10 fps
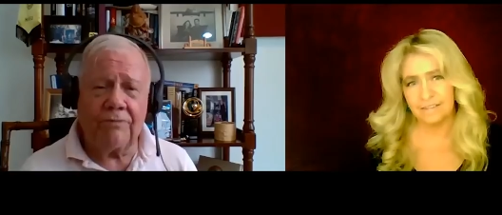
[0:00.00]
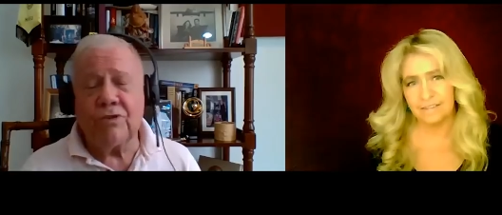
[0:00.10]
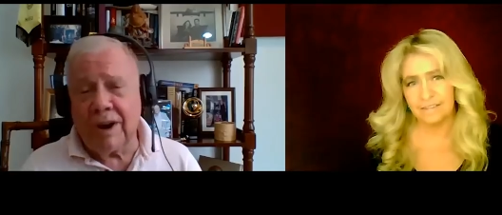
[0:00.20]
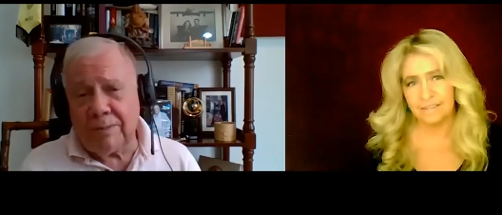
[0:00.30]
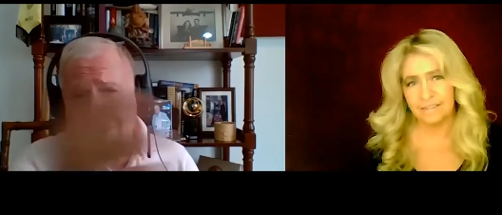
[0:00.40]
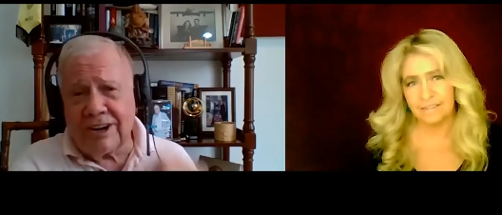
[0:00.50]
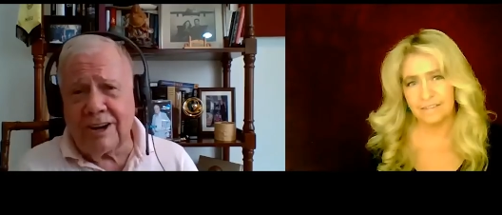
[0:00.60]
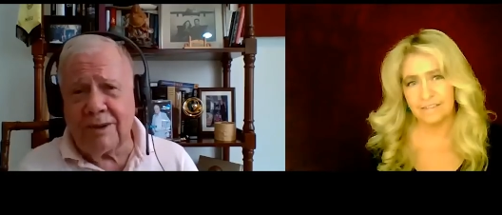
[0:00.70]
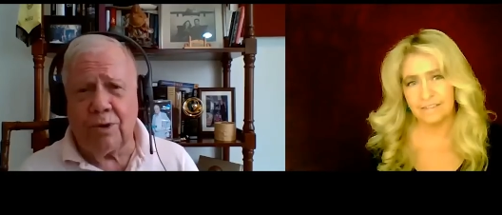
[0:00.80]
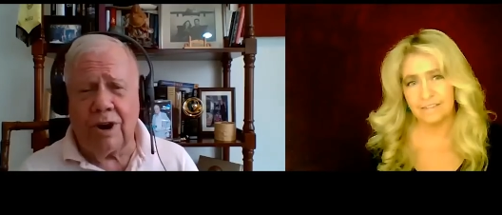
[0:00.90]
Speaker 1: you come to
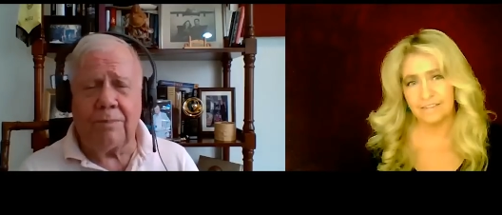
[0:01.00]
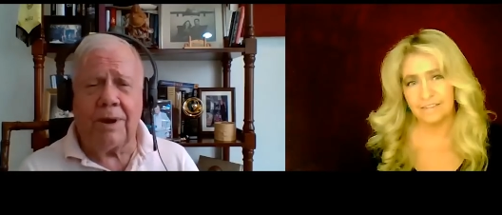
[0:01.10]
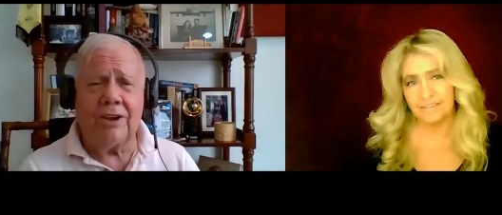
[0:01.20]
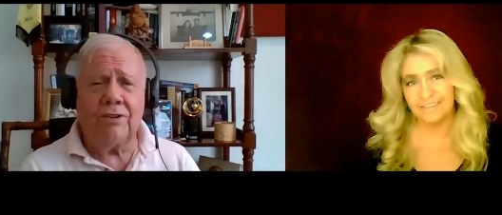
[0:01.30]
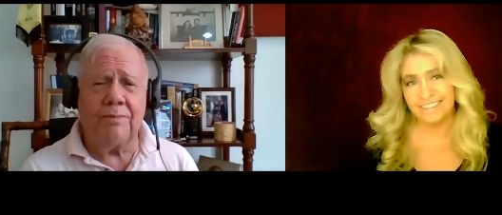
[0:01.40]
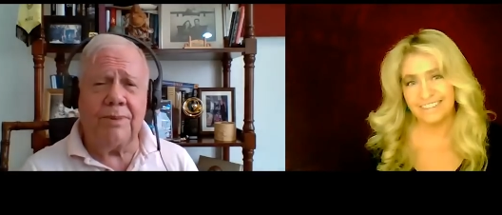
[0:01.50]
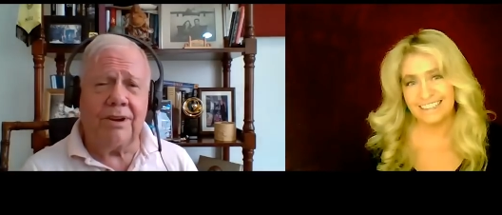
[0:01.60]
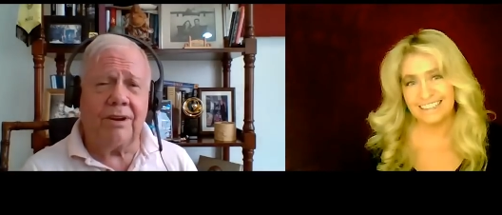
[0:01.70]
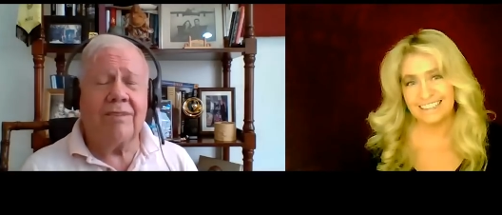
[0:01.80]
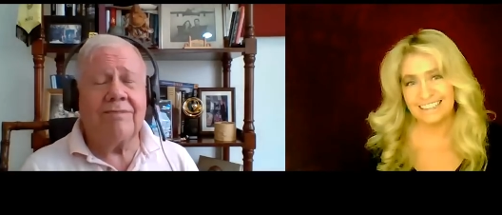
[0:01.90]
Singapore, I'll buy you a
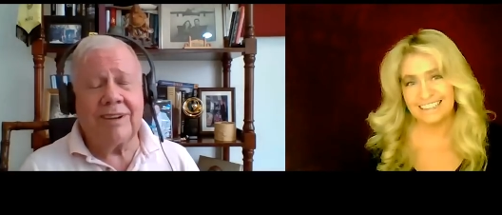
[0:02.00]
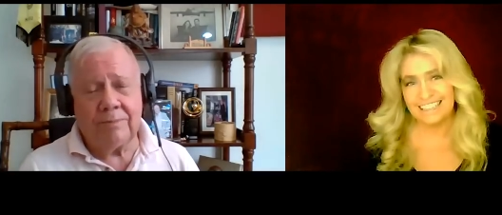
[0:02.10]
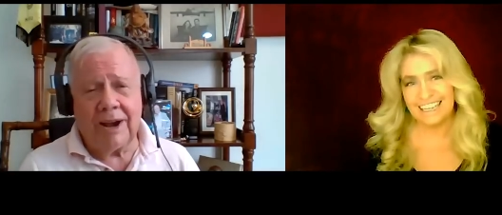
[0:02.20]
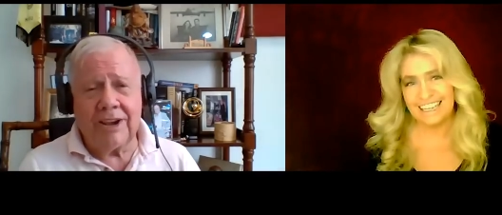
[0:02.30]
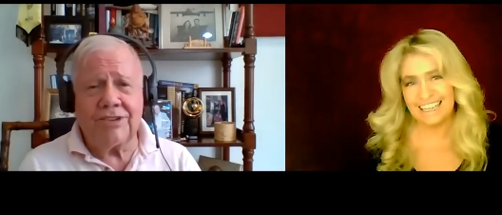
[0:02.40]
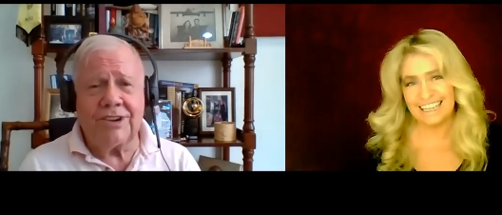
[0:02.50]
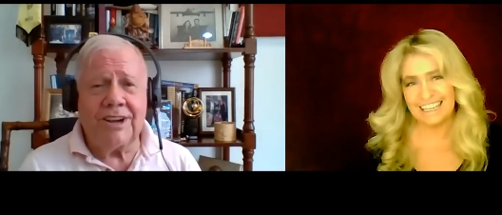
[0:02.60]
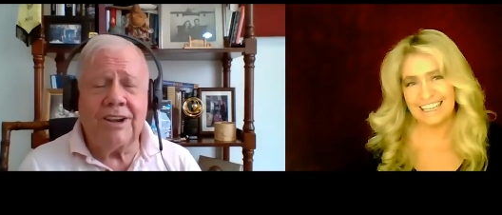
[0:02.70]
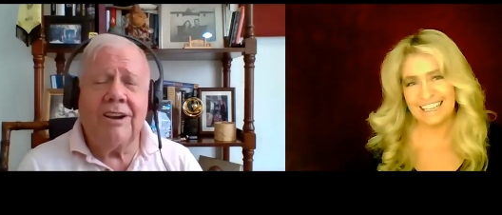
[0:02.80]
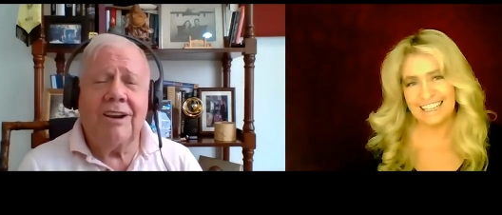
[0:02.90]
beer. Uh, I'll buy you
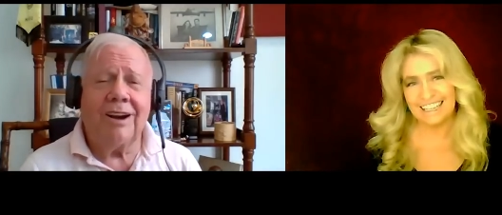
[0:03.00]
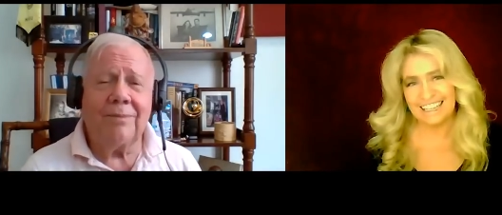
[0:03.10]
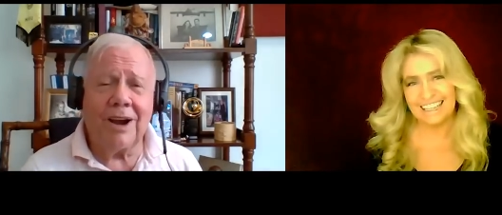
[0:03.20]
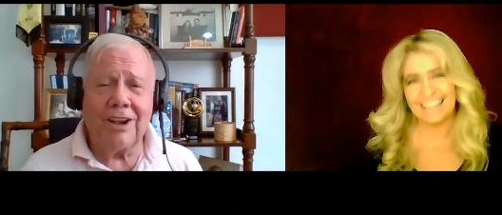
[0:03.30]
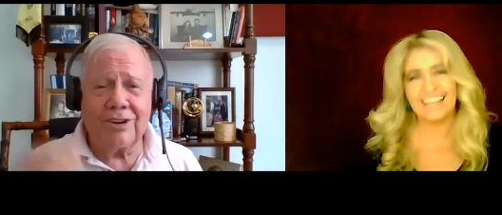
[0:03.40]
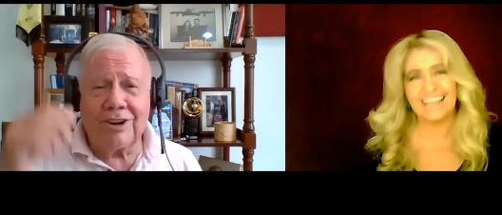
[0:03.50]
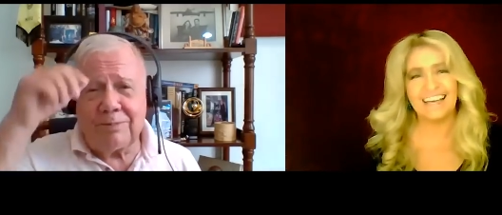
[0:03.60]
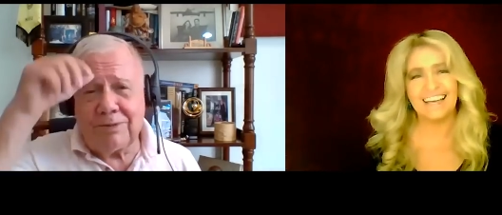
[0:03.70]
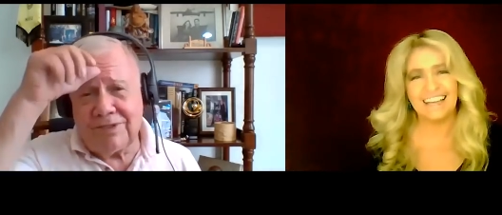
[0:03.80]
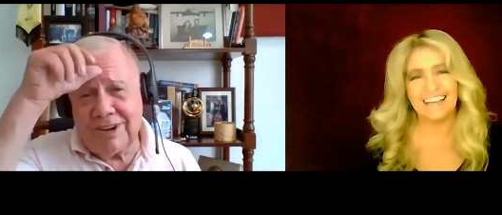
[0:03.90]
tea. I'll buy you a
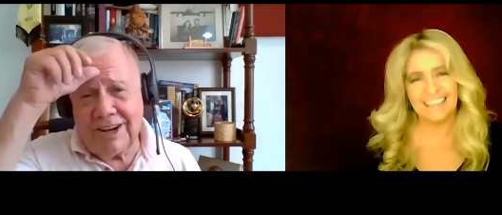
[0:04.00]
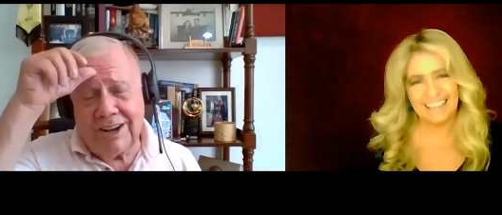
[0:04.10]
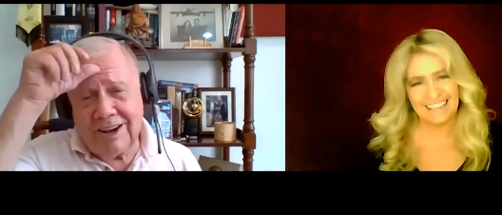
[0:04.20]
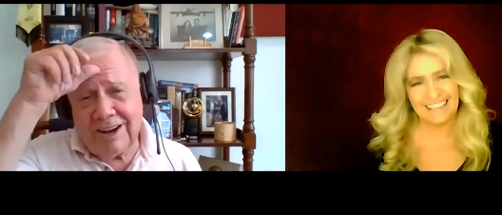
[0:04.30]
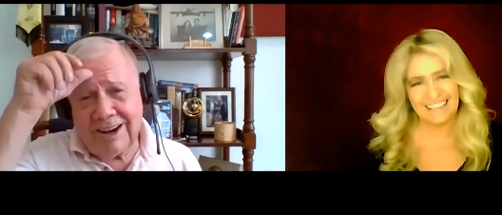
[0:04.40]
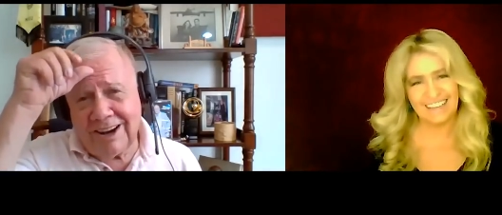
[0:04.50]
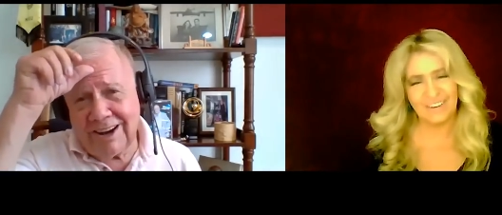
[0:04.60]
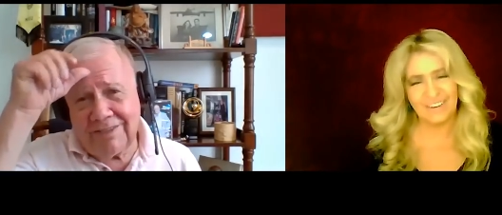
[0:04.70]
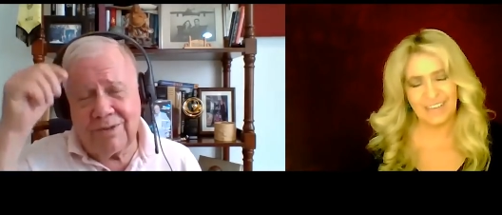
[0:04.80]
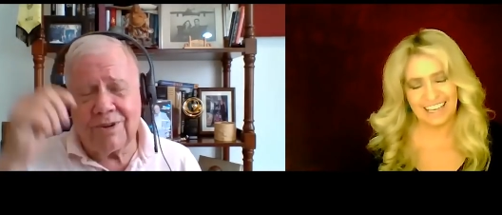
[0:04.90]
cup of tea uh,
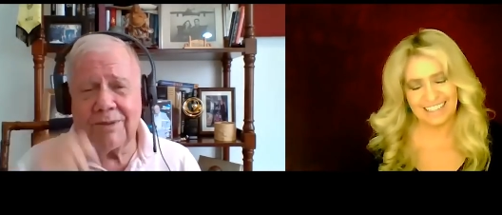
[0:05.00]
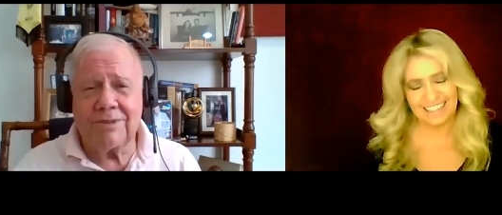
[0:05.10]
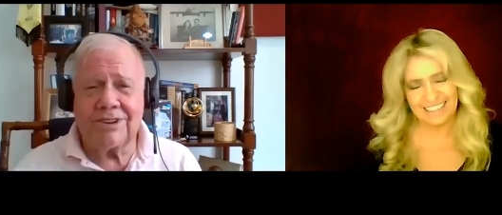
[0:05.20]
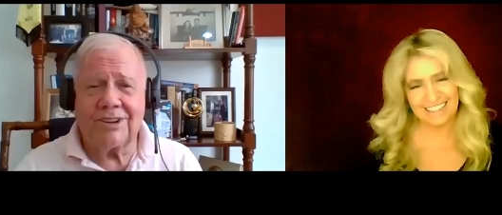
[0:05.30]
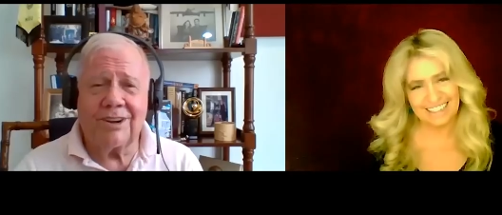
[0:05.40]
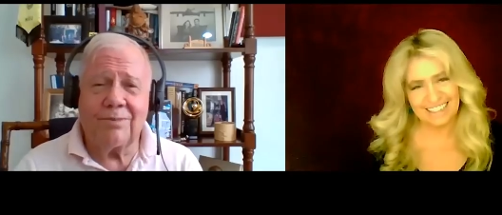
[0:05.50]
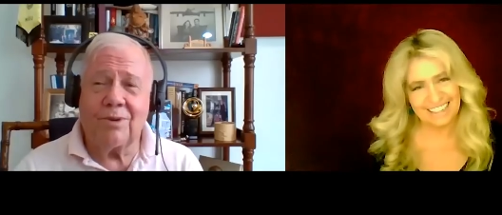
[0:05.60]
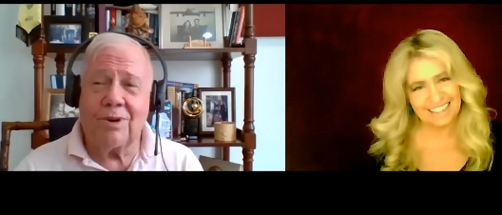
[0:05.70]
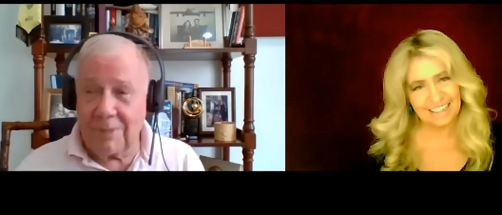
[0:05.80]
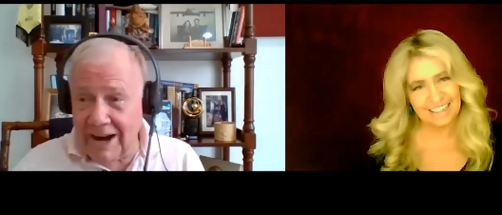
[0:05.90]
okay. if you come to
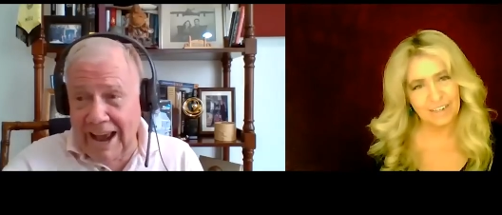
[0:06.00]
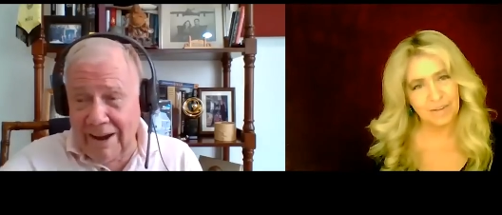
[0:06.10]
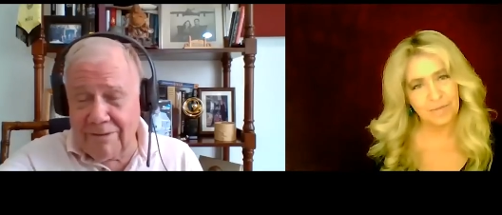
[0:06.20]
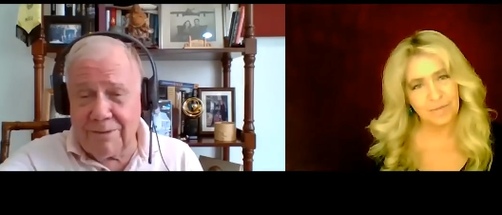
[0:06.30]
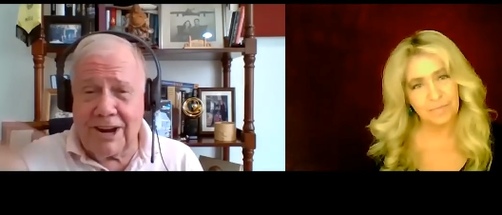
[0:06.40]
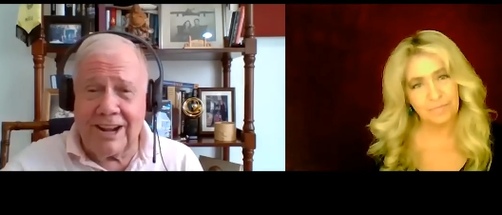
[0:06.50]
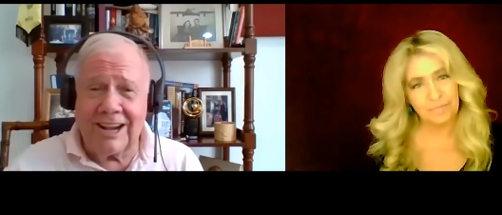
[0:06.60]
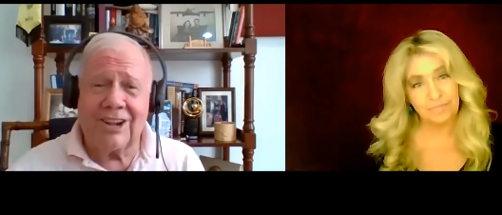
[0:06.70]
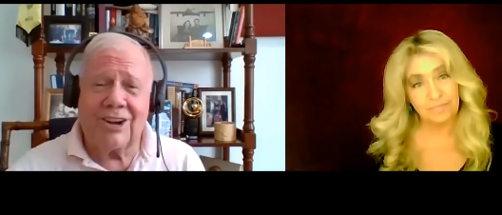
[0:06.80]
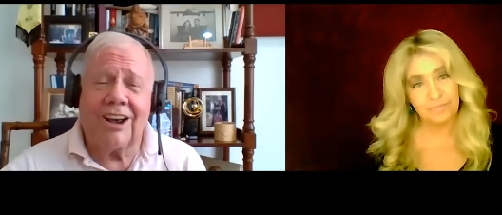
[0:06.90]
Singapore. But I have the money
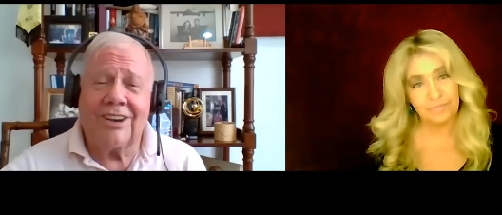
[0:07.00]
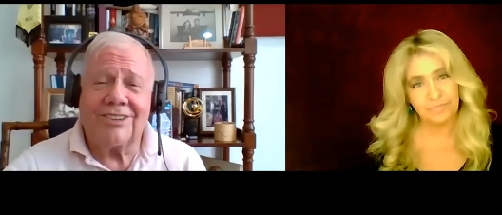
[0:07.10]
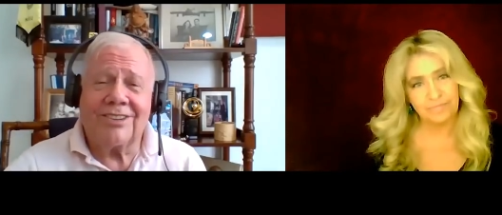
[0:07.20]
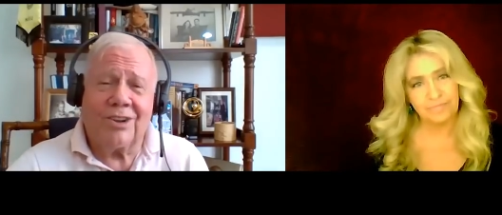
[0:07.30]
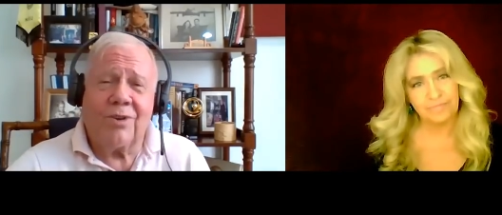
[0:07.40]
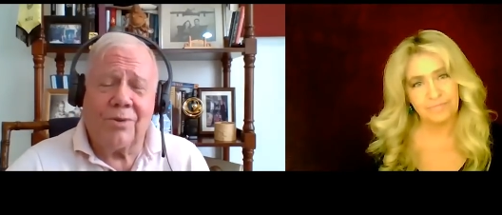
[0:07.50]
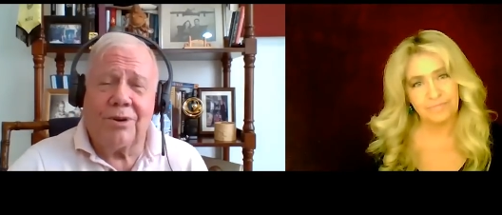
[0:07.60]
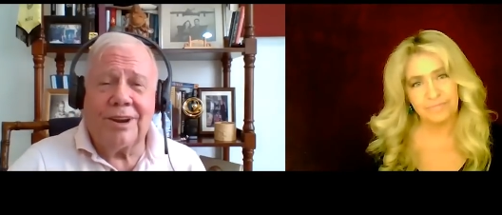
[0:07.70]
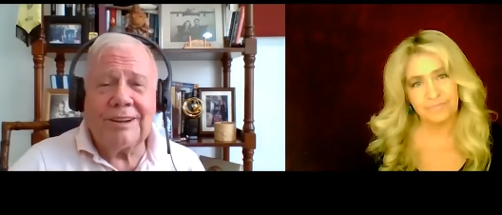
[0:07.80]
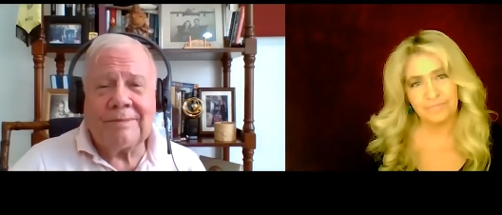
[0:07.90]
in the closet. Don't worry.